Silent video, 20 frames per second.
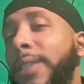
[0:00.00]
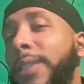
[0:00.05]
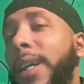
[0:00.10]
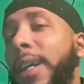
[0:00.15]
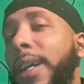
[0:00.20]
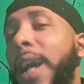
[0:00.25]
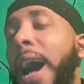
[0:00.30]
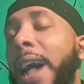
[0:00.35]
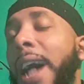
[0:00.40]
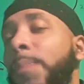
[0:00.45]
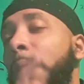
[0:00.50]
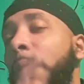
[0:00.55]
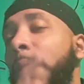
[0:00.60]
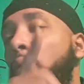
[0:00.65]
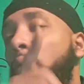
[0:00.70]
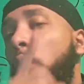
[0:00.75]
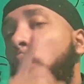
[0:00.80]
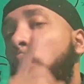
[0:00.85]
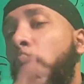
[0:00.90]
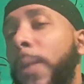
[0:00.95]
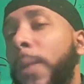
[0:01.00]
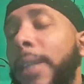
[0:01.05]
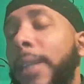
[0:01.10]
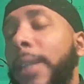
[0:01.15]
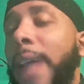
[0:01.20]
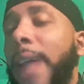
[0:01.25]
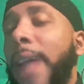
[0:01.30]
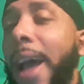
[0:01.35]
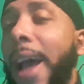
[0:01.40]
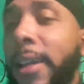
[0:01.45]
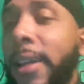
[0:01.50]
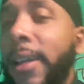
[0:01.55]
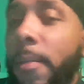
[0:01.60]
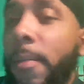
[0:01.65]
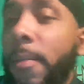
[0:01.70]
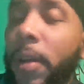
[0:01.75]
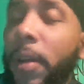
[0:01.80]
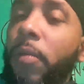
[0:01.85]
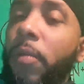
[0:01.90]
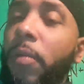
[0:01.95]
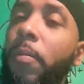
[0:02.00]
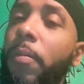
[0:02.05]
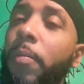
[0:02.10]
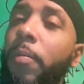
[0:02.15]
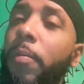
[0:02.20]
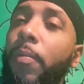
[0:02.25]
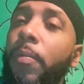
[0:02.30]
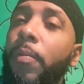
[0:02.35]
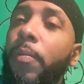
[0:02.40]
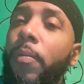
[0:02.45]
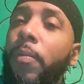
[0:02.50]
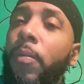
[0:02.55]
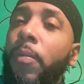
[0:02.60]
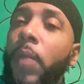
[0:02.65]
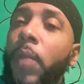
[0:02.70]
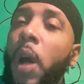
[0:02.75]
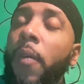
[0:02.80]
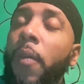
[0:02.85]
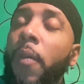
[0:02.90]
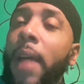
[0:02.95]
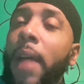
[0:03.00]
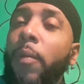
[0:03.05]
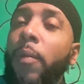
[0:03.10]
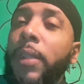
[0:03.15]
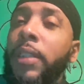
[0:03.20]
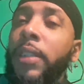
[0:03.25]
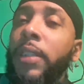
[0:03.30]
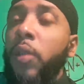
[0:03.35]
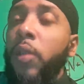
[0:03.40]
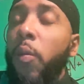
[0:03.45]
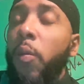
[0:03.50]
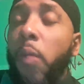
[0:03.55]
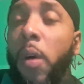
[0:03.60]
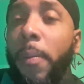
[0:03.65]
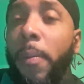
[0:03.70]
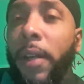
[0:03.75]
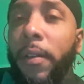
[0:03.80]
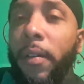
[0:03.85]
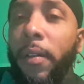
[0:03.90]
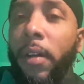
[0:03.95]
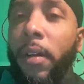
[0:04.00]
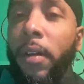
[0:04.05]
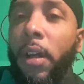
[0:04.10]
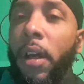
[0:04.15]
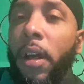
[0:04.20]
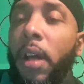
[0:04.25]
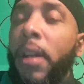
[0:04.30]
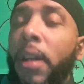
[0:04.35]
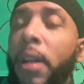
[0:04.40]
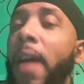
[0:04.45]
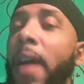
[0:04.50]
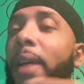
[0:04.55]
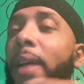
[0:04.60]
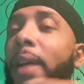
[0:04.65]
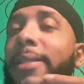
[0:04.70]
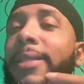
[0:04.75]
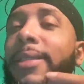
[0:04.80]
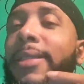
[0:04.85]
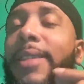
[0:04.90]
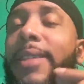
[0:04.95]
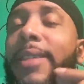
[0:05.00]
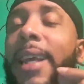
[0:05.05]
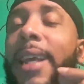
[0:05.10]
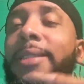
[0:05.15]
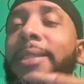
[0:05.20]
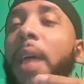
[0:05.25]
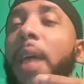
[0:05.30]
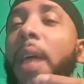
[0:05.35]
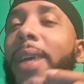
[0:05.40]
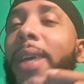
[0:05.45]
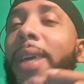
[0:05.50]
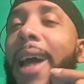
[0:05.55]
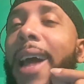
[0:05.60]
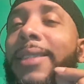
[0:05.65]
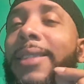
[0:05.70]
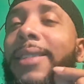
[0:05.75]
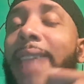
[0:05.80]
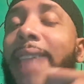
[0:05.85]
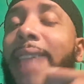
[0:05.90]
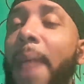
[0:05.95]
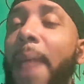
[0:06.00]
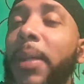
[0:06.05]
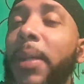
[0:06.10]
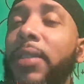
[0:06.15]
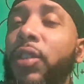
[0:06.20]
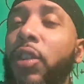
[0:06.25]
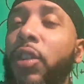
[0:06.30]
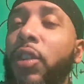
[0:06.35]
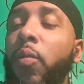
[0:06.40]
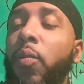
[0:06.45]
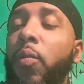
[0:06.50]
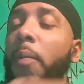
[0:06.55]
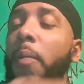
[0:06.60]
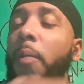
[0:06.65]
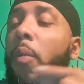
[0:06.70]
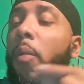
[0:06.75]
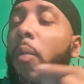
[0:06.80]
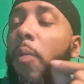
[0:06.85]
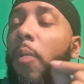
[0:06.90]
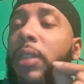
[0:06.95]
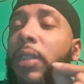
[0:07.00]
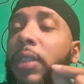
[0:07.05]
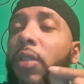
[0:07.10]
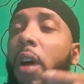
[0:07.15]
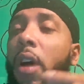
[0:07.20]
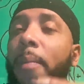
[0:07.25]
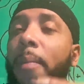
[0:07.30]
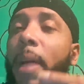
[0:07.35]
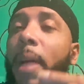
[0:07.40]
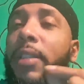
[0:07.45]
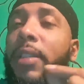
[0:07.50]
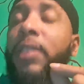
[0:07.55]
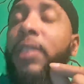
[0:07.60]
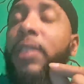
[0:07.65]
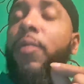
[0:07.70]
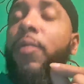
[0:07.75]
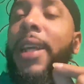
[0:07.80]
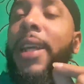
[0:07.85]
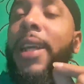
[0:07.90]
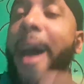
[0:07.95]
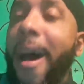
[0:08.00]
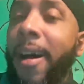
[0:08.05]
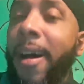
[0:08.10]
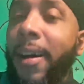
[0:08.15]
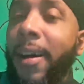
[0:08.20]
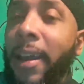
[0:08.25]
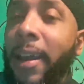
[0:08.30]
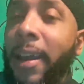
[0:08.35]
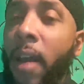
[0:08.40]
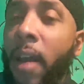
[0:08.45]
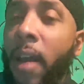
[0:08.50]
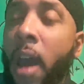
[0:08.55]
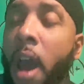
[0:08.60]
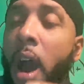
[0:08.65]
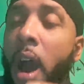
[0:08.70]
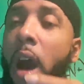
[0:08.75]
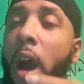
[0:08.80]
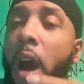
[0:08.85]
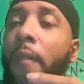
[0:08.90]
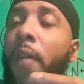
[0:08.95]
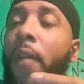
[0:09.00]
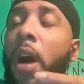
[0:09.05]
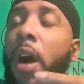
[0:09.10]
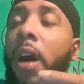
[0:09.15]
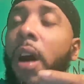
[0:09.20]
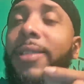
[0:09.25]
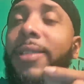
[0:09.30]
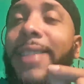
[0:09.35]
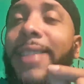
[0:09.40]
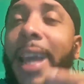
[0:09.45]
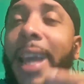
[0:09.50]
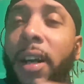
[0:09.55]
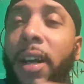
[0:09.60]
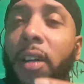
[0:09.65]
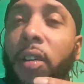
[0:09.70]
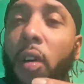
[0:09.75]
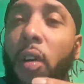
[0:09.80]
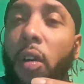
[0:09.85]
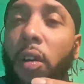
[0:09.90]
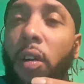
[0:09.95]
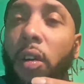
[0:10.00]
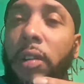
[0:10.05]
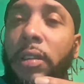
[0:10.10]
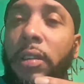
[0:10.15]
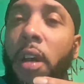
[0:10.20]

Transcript: the cosmic womb with the dot in the middle. All right, which is the woman. Now, it's things that we gotta tap into when we talk about this reality of Santa Claus,